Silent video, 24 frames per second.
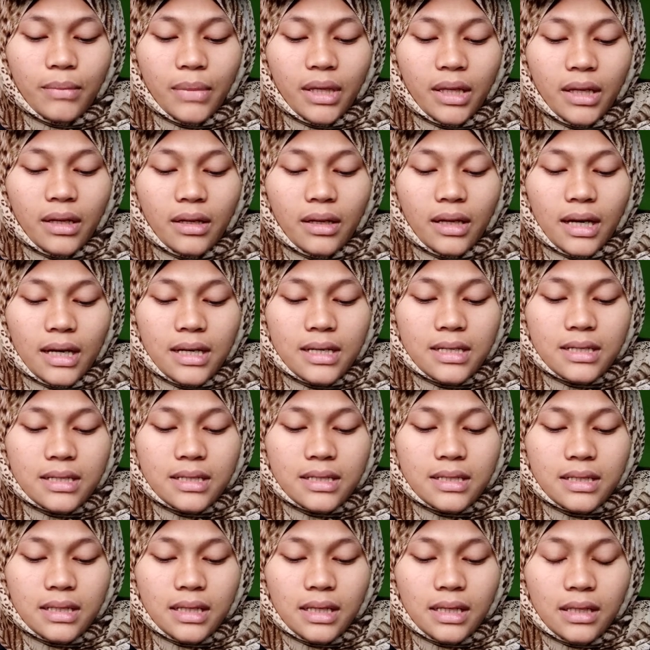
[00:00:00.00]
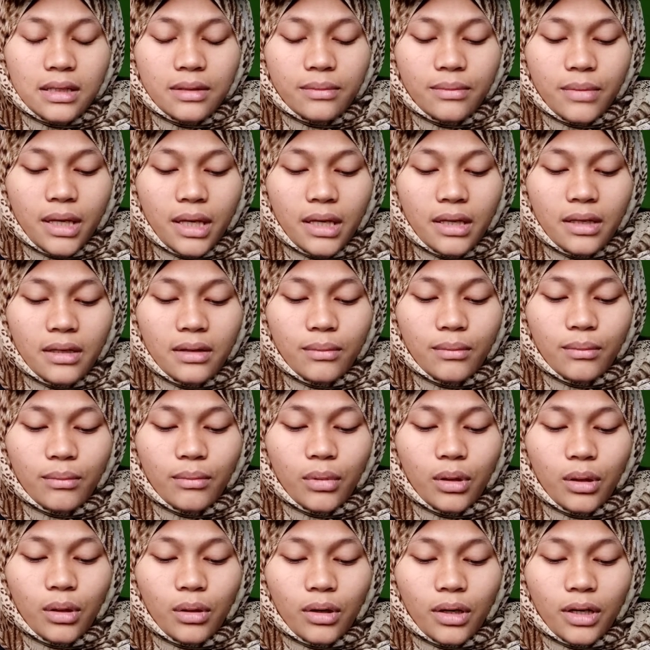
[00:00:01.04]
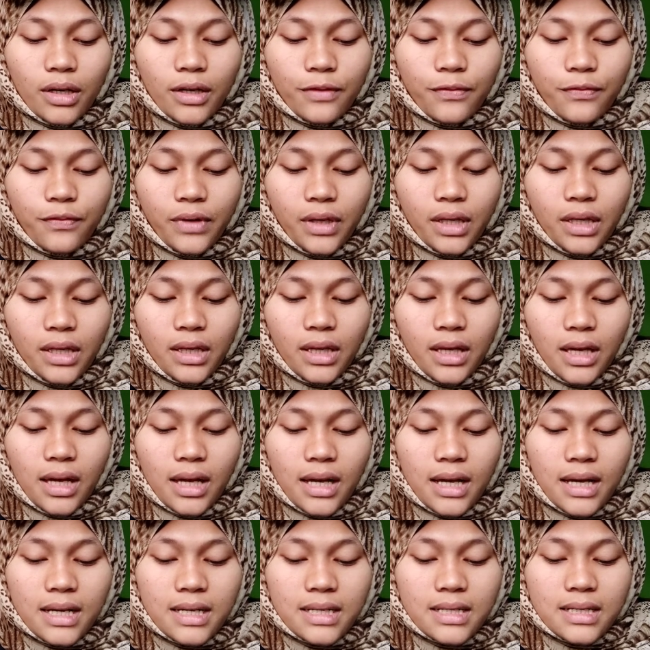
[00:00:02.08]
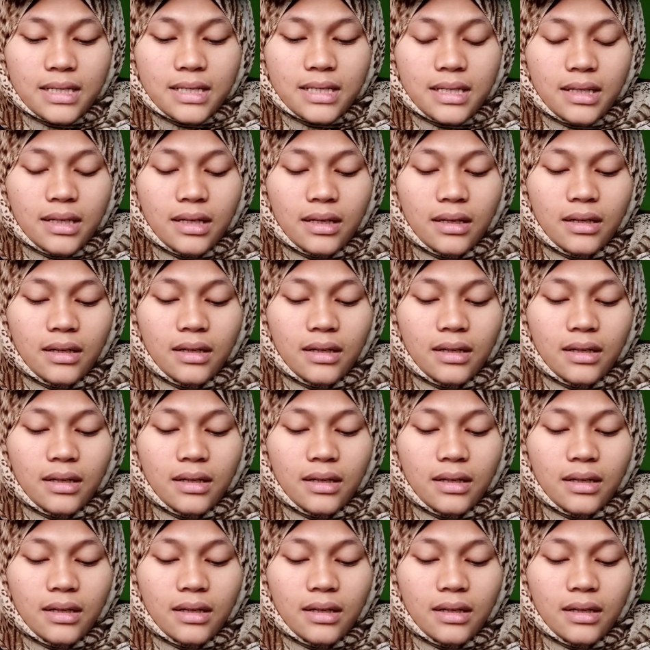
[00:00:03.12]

Be as it may, BlockFi has